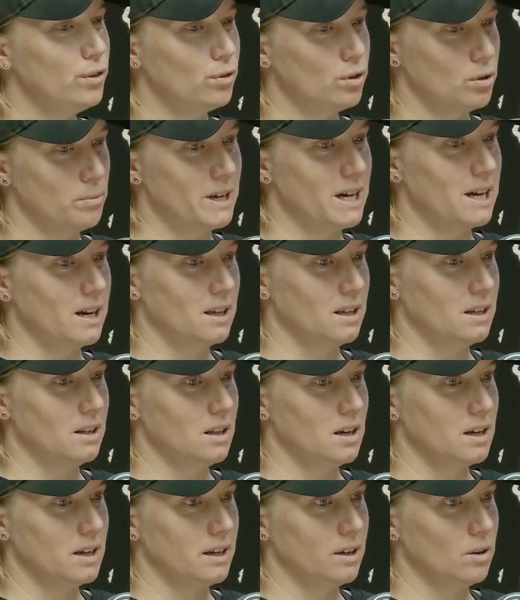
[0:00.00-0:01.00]
if you thought about
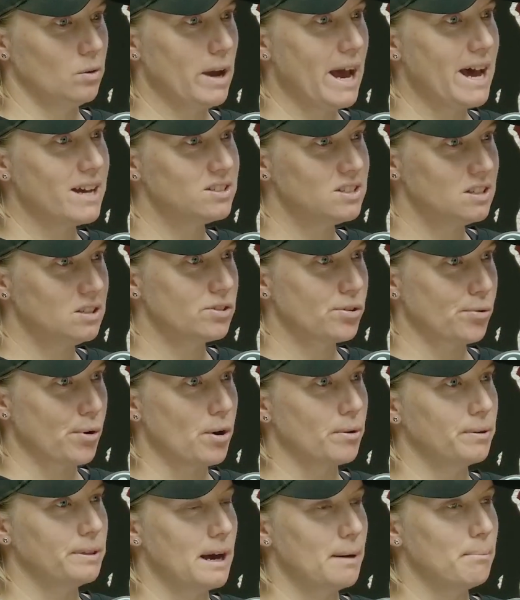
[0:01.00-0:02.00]
it, like as he's
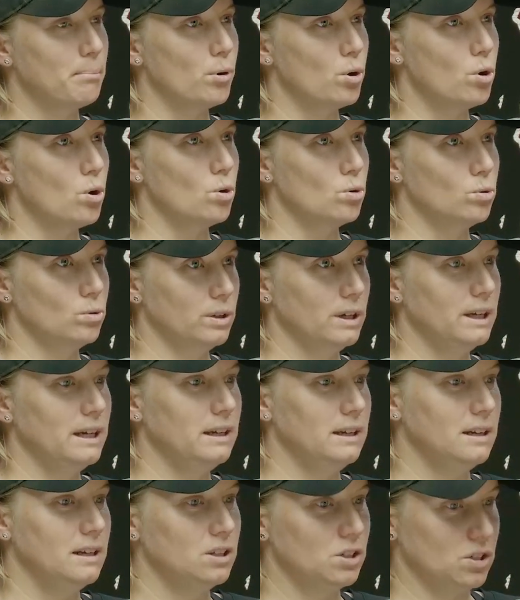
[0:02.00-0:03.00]
throwing that ball,
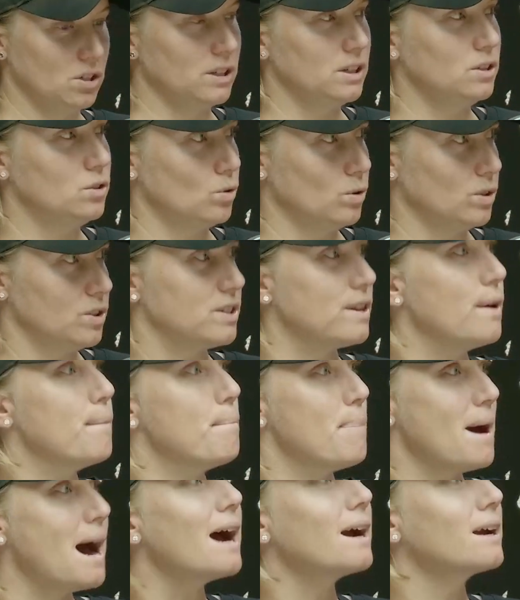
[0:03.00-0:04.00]
he initially took a
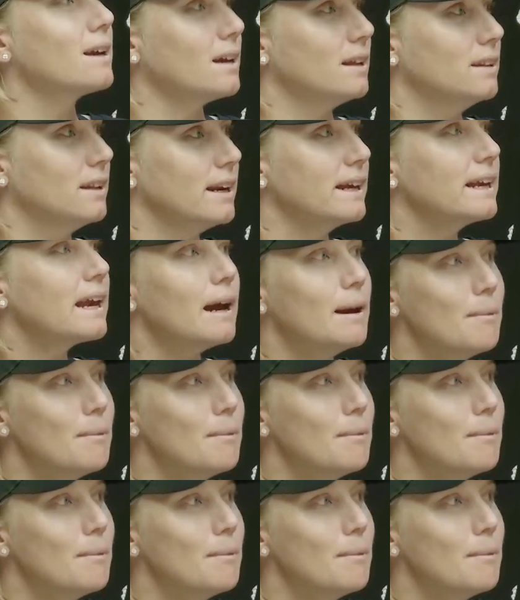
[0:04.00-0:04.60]
step back and